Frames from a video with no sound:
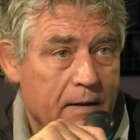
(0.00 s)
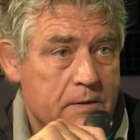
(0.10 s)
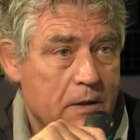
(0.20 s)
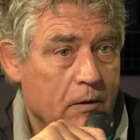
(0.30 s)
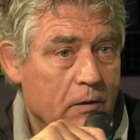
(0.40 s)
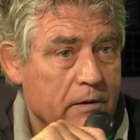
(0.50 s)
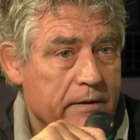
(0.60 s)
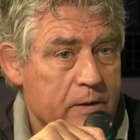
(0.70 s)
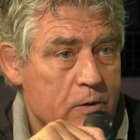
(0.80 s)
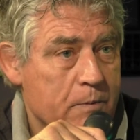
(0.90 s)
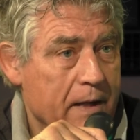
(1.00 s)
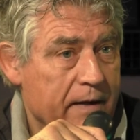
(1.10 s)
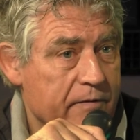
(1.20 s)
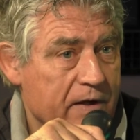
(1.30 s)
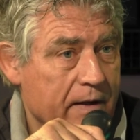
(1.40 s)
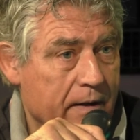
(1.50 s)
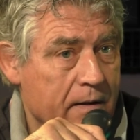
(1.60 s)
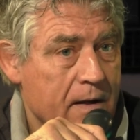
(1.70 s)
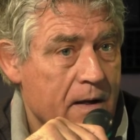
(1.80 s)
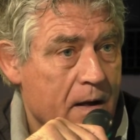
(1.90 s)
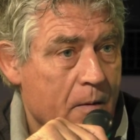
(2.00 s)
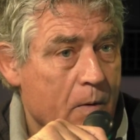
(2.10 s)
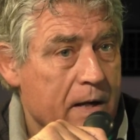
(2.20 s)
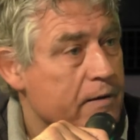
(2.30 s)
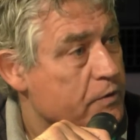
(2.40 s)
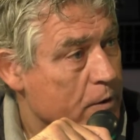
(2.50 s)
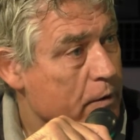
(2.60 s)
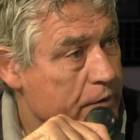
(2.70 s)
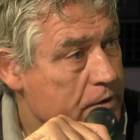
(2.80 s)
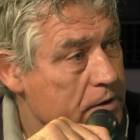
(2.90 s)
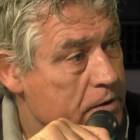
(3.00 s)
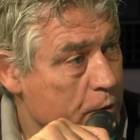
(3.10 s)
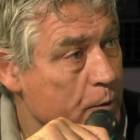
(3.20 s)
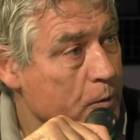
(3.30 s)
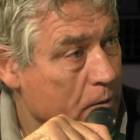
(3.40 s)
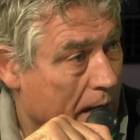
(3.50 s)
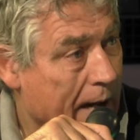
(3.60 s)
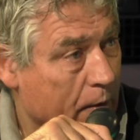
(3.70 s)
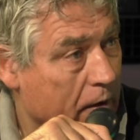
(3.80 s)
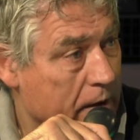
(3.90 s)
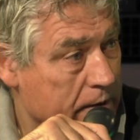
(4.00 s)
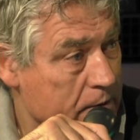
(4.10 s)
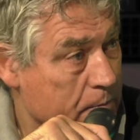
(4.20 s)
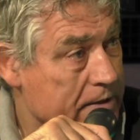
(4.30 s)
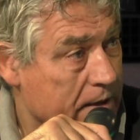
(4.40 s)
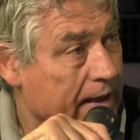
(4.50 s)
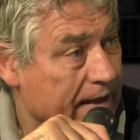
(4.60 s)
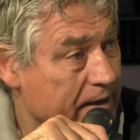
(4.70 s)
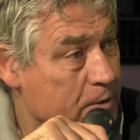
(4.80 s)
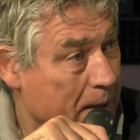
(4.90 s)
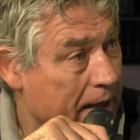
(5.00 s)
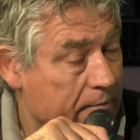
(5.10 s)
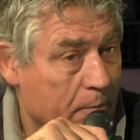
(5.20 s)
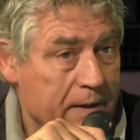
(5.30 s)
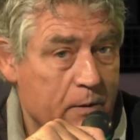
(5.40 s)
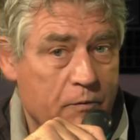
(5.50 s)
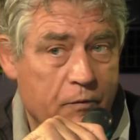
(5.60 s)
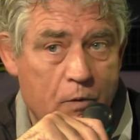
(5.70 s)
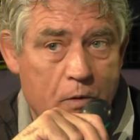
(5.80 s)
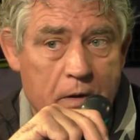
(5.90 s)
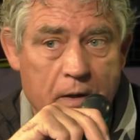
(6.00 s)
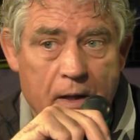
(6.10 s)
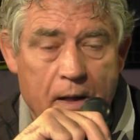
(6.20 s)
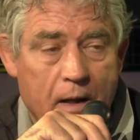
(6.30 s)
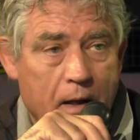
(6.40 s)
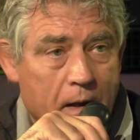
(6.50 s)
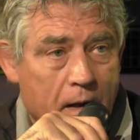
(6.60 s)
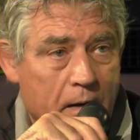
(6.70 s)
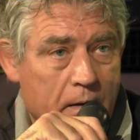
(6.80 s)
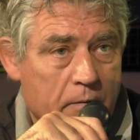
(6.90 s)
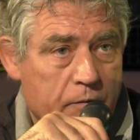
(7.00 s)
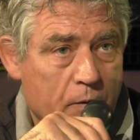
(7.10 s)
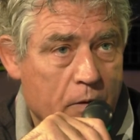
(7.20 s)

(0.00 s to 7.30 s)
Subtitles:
So all the deals we have there, we give services to our artists, which they can expect. We do for Gallagher,